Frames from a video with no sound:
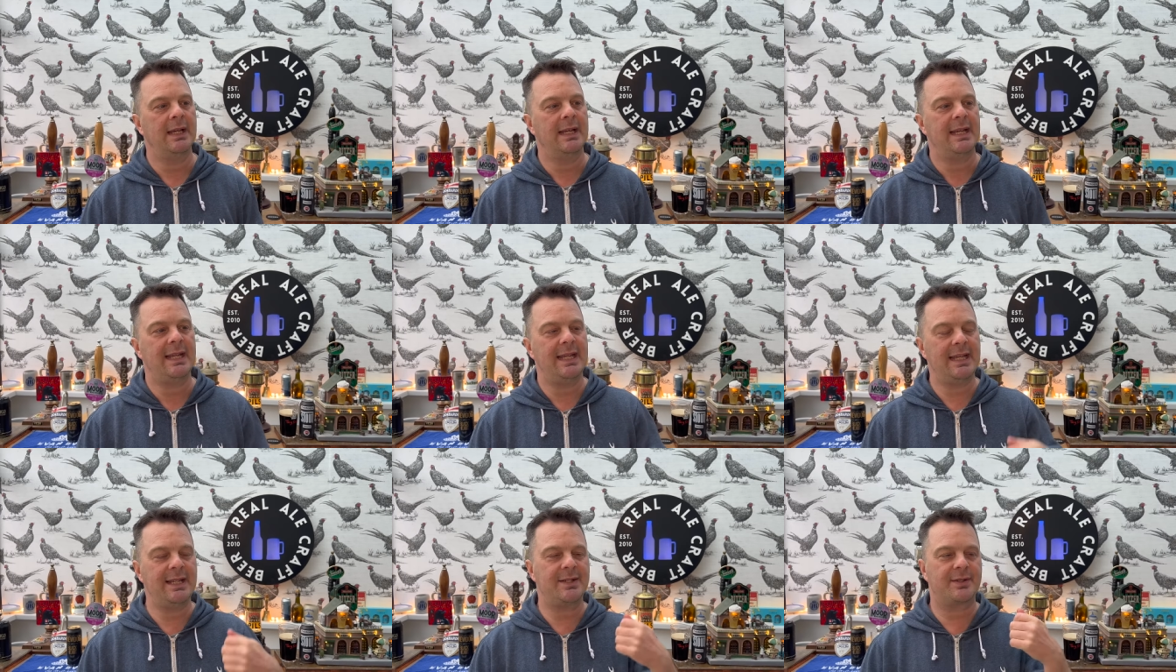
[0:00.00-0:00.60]

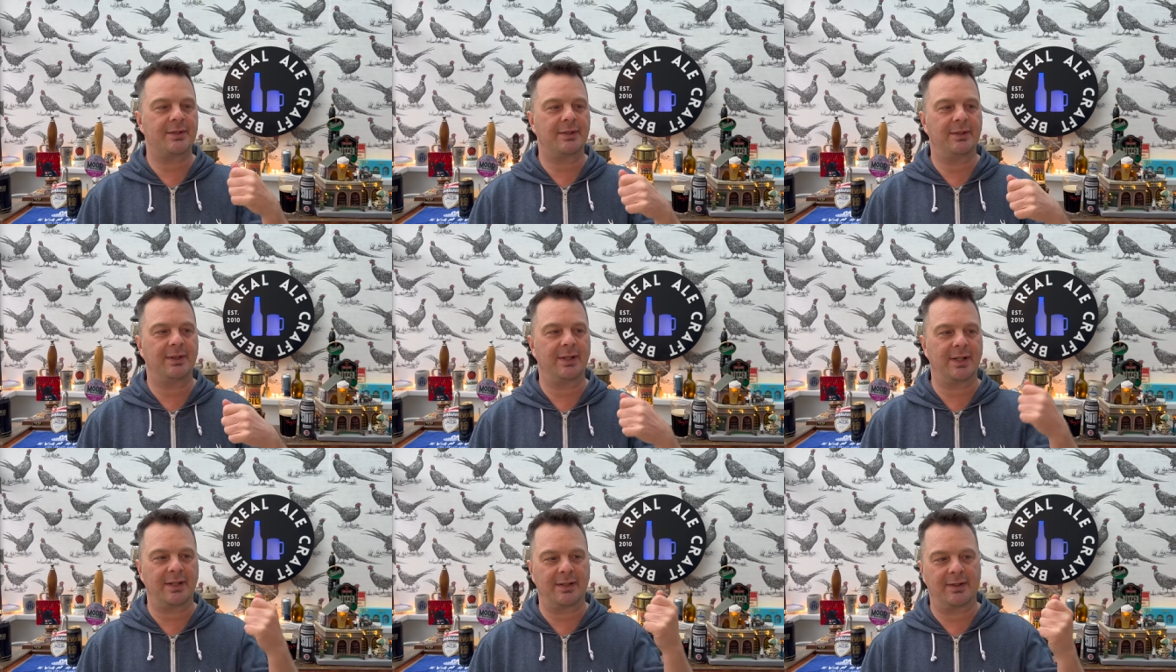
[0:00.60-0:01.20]
He's
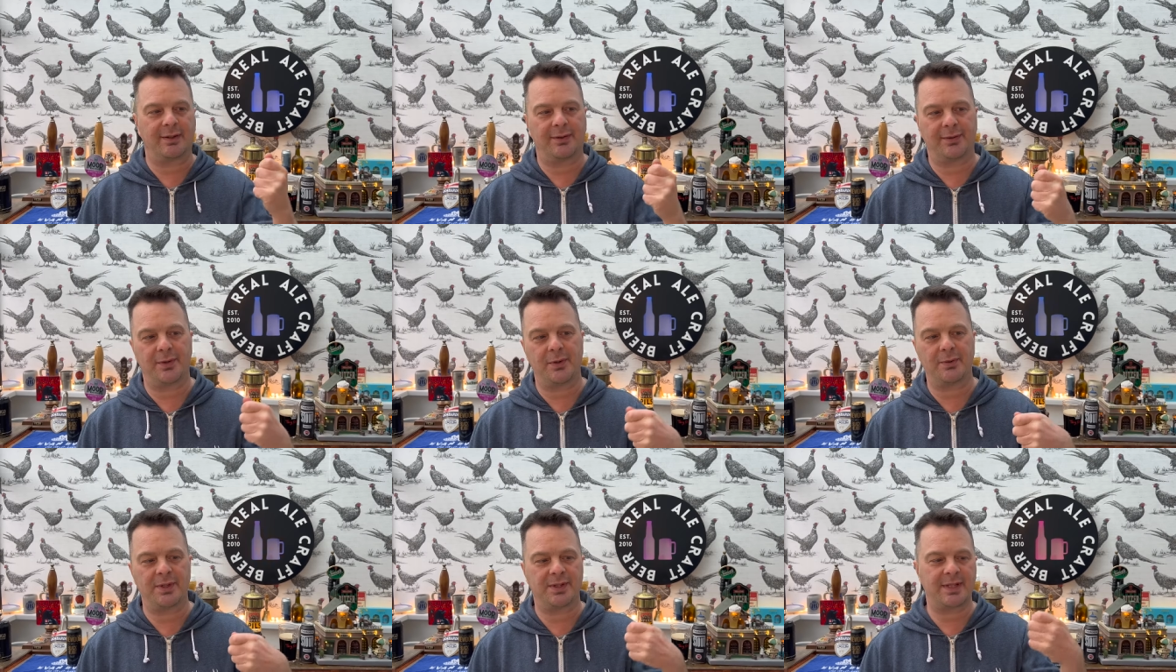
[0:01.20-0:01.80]
like
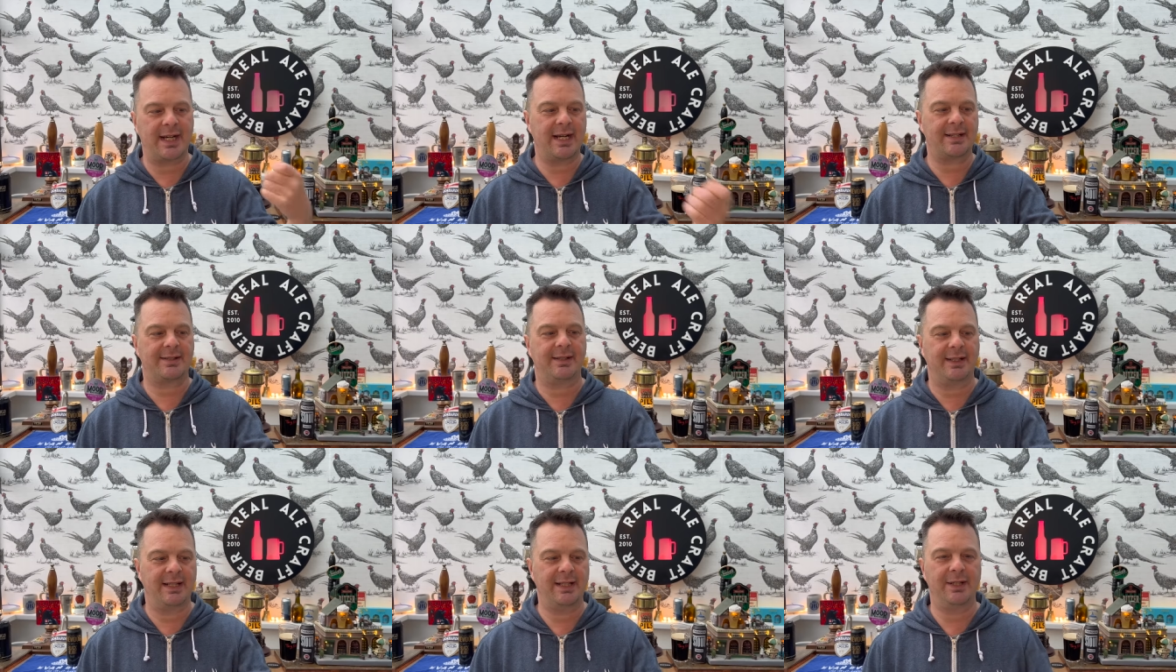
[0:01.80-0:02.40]
thrown his hat
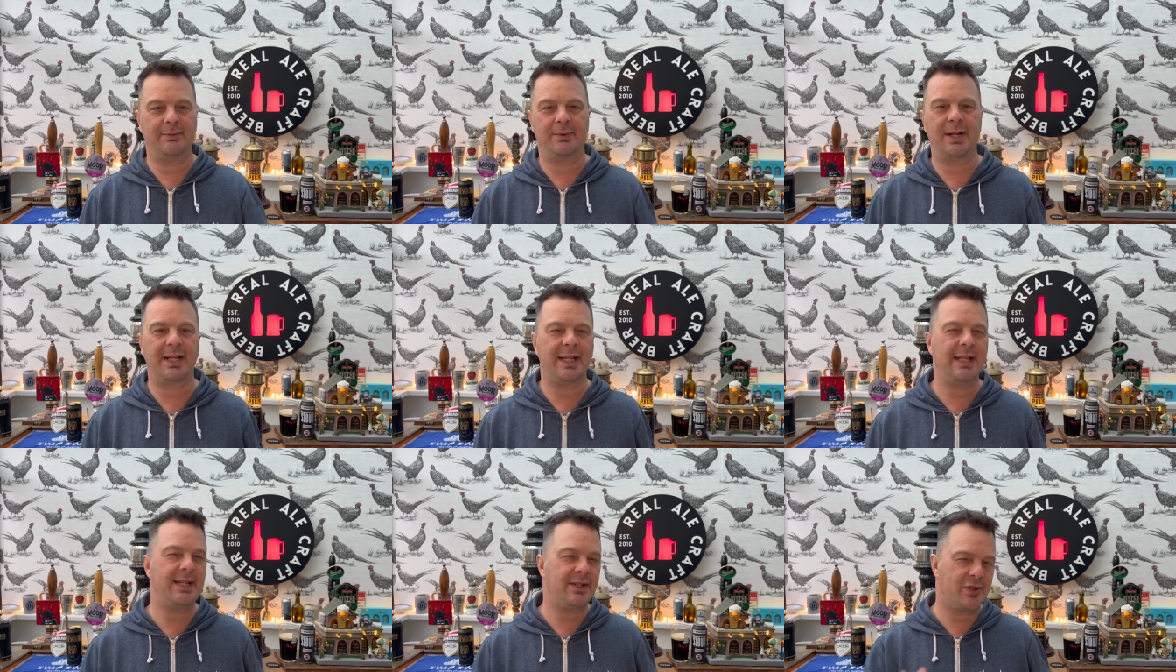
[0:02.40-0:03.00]
in the ring.
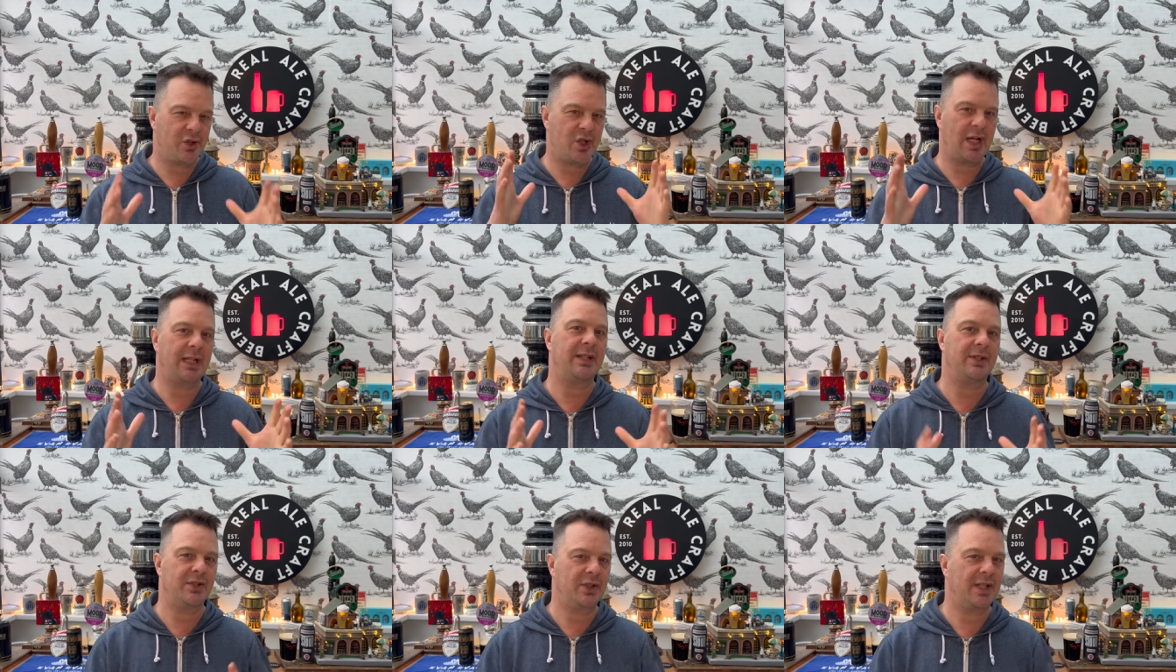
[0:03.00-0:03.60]
He's
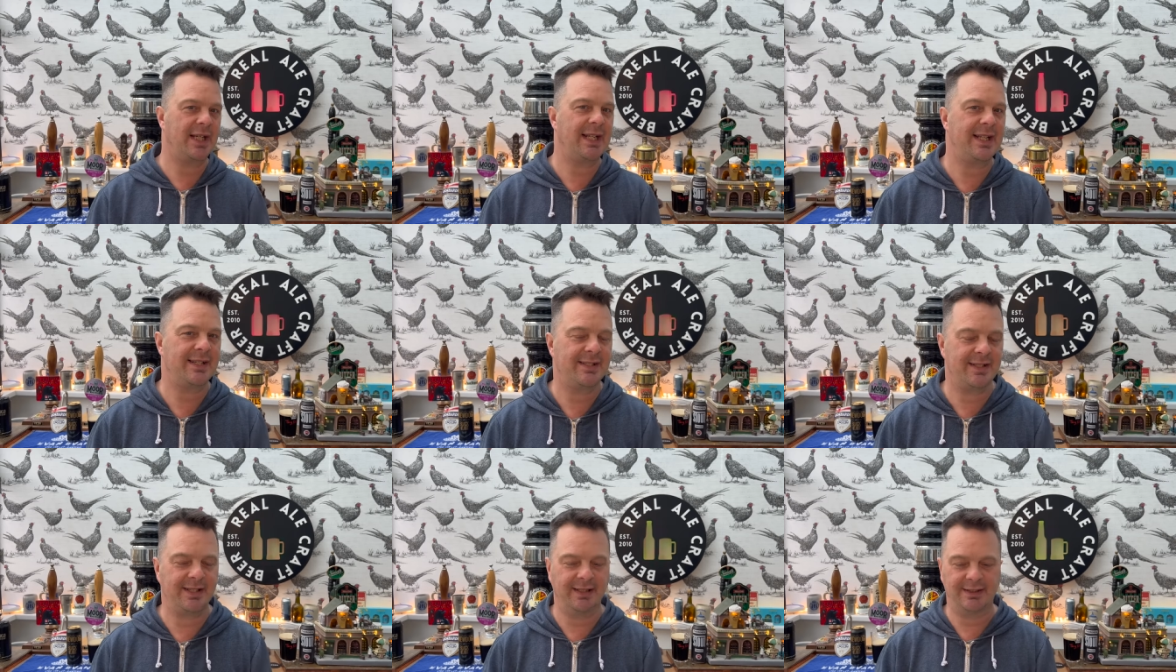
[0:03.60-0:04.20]
challenged Guinness
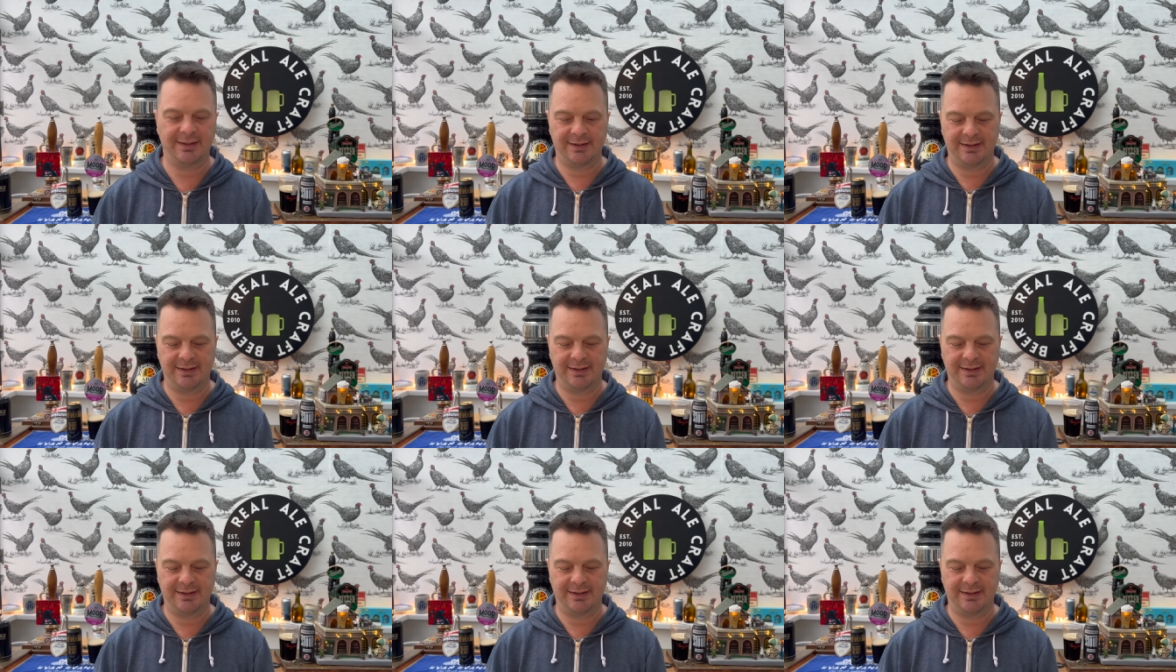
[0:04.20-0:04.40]
here.